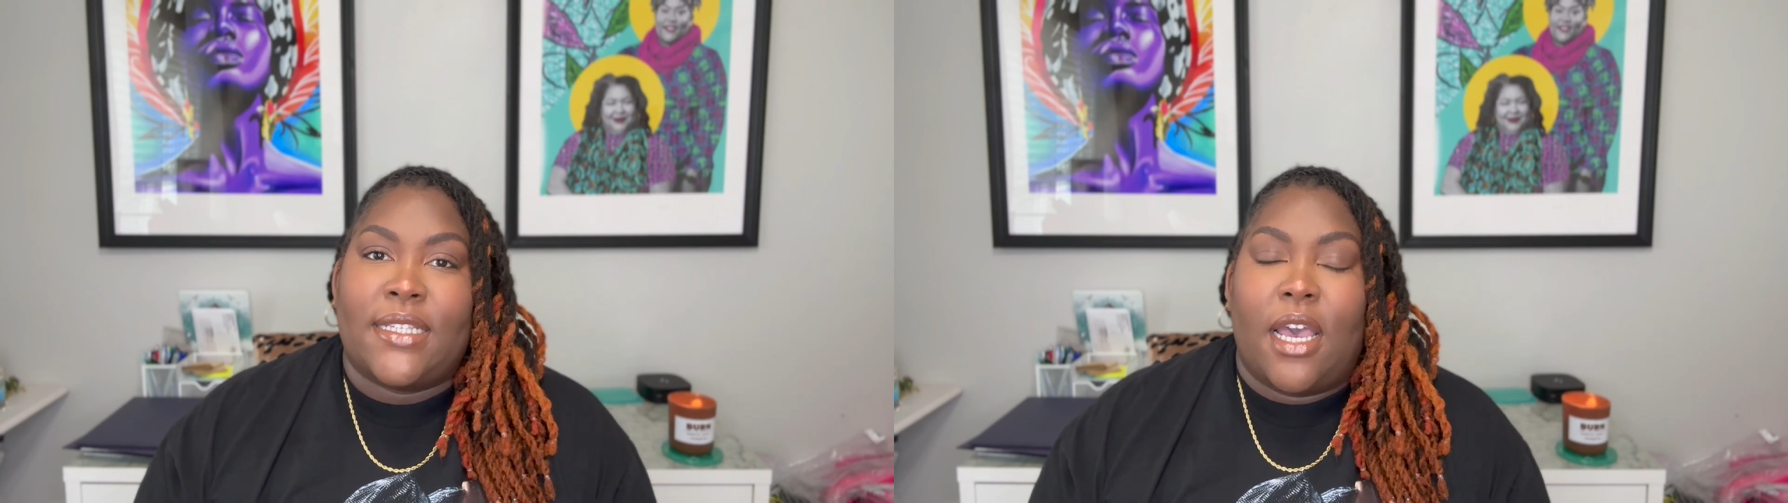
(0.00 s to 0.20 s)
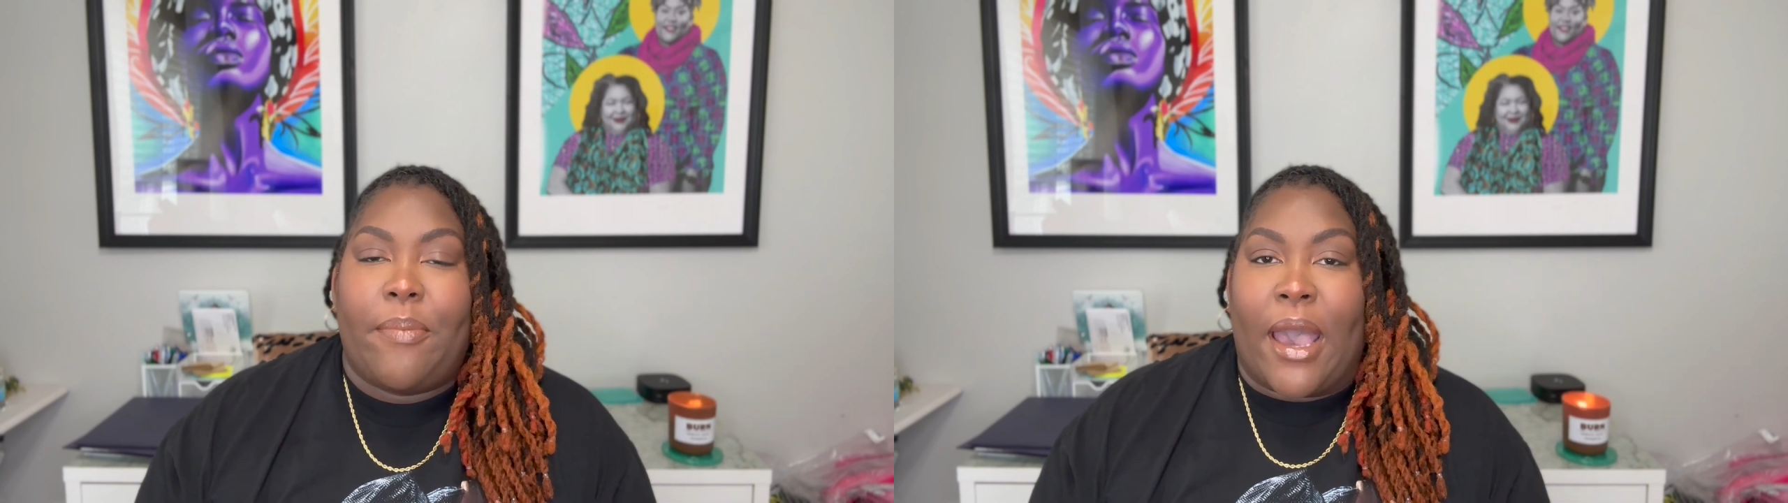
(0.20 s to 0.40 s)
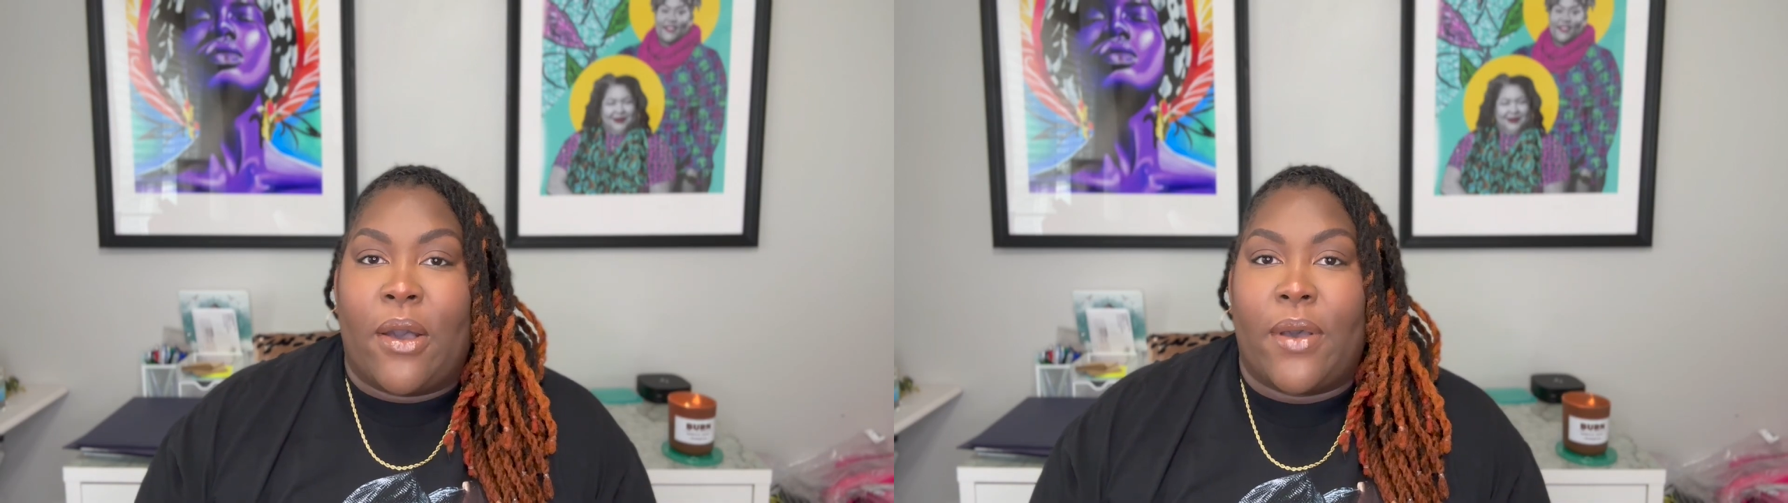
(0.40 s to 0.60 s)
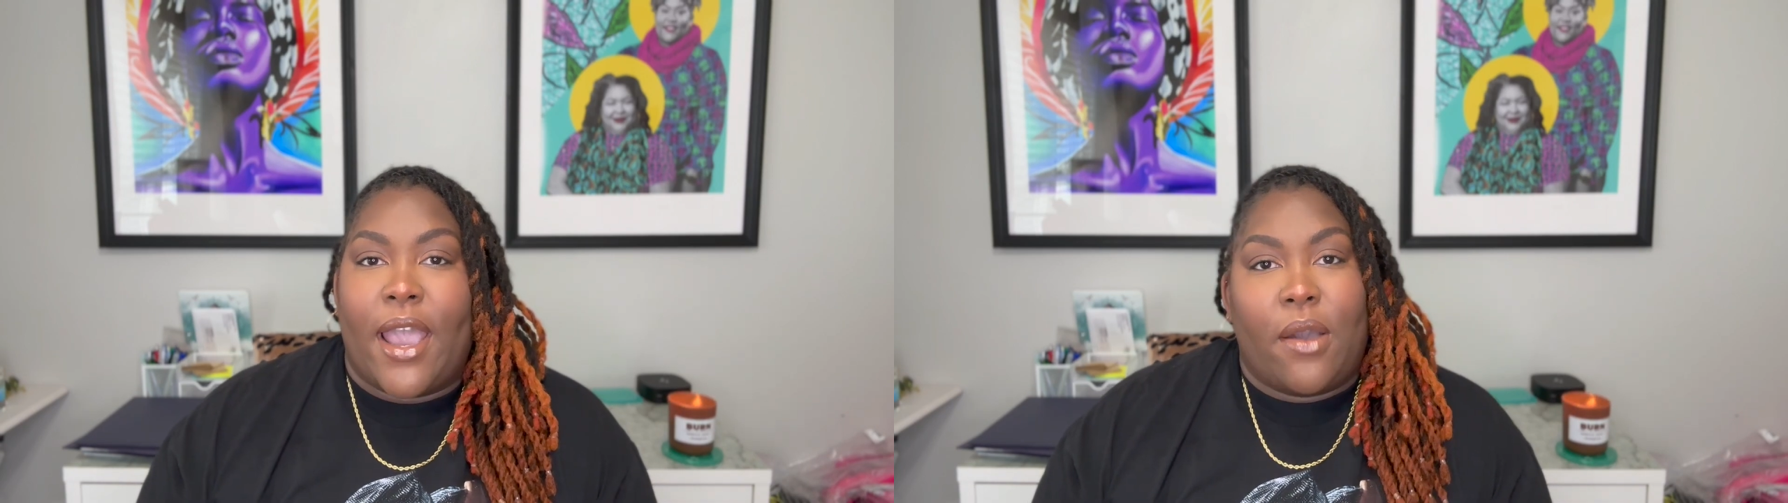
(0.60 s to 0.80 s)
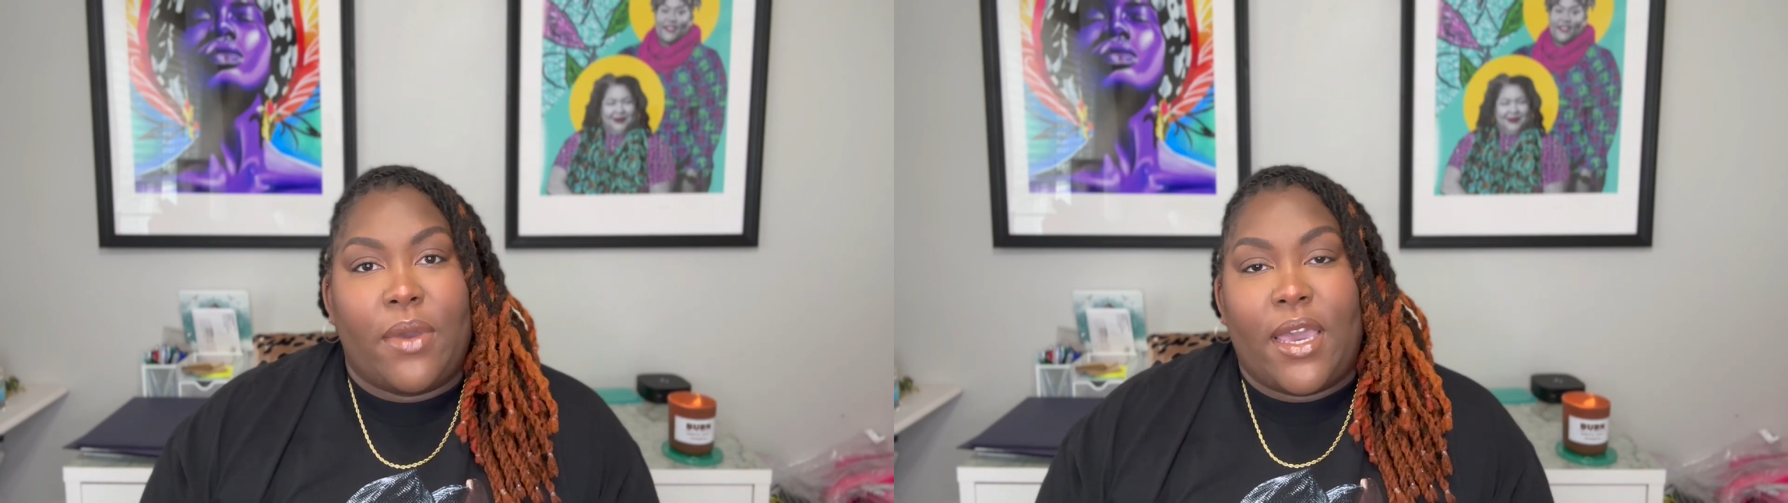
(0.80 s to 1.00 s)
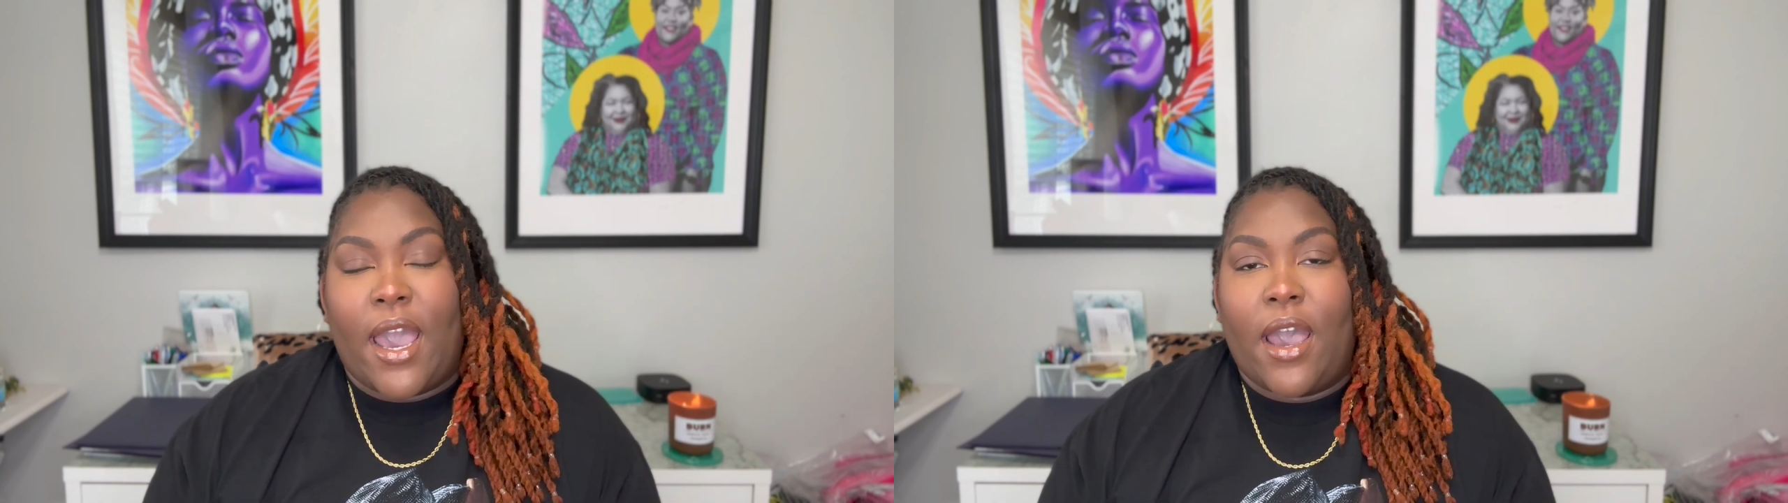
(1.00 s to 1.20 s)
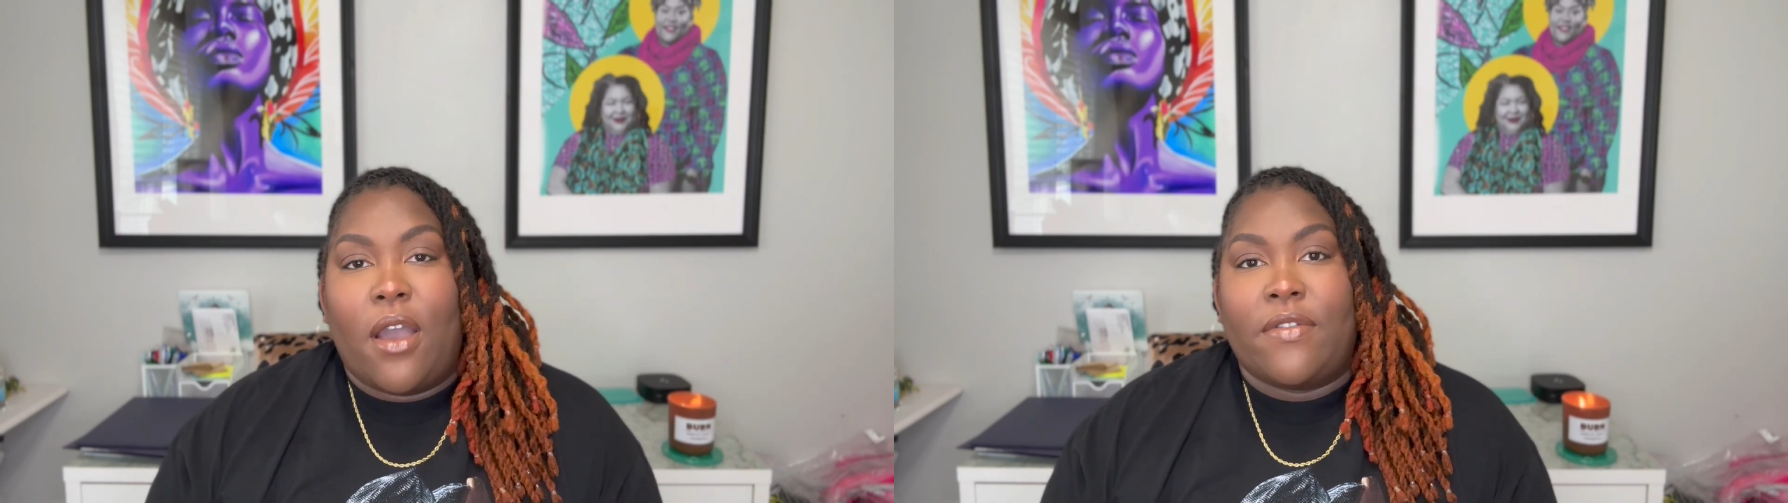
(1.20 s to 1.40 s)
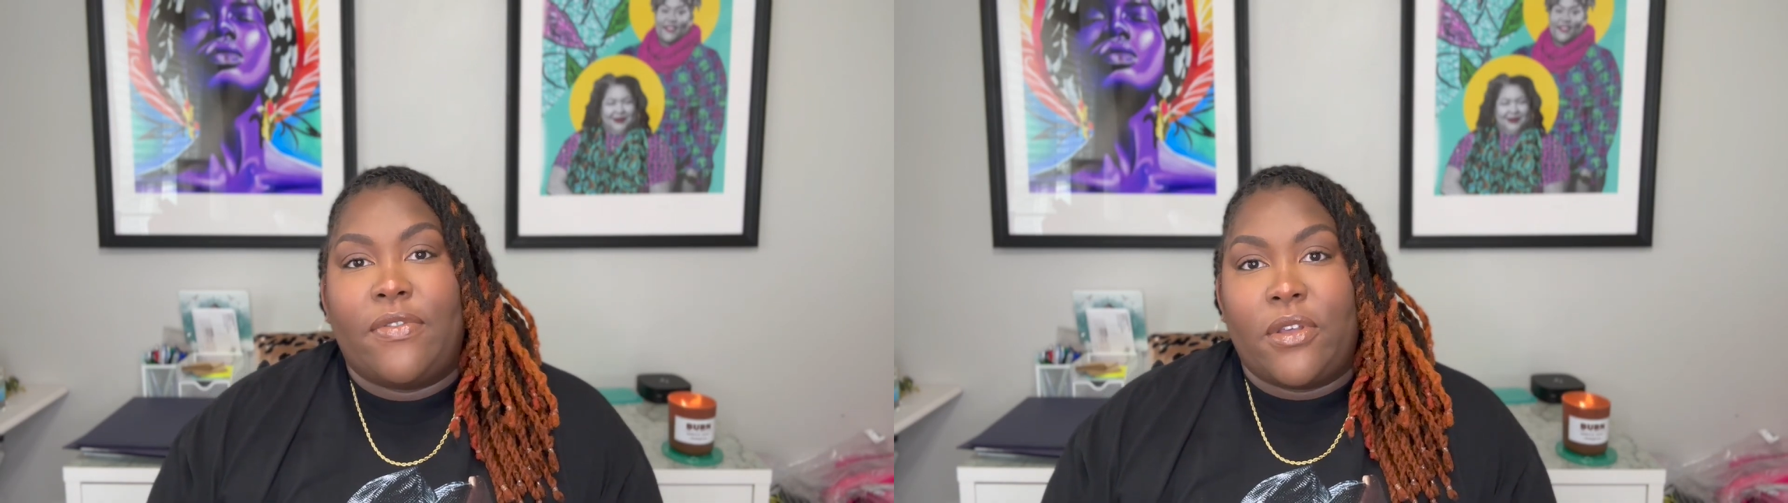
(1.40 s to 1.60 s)
about how we got
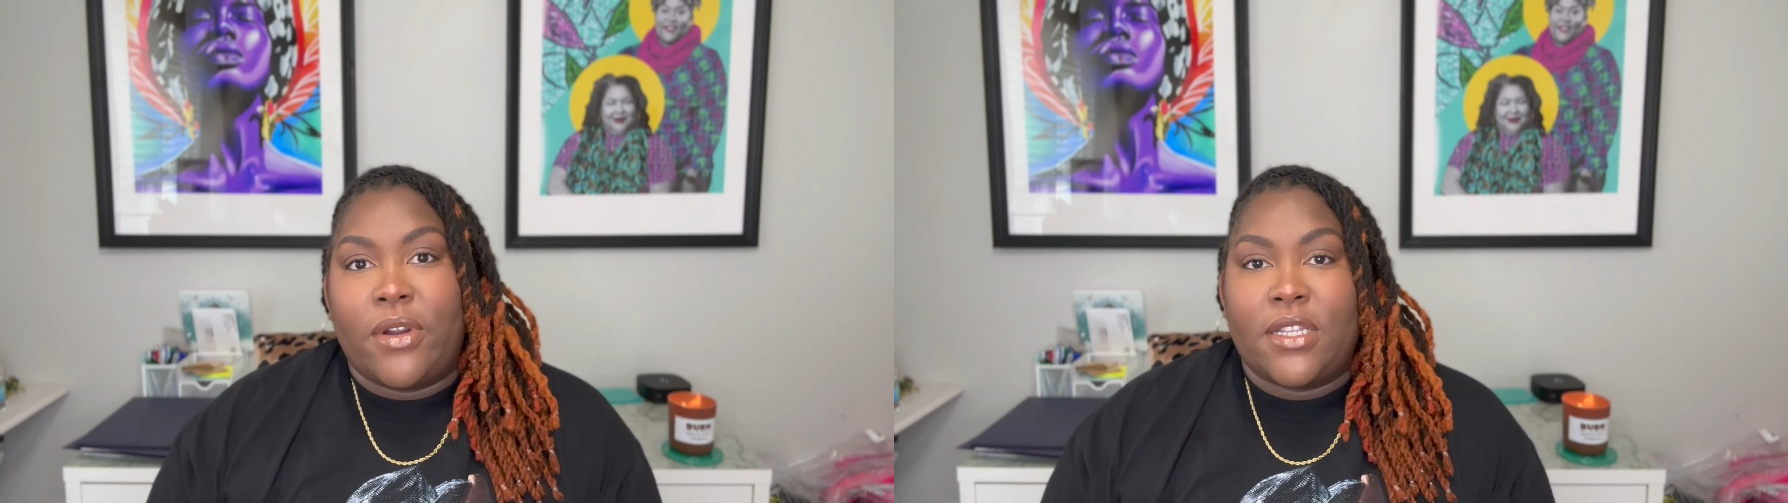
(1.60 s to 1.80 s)
our floor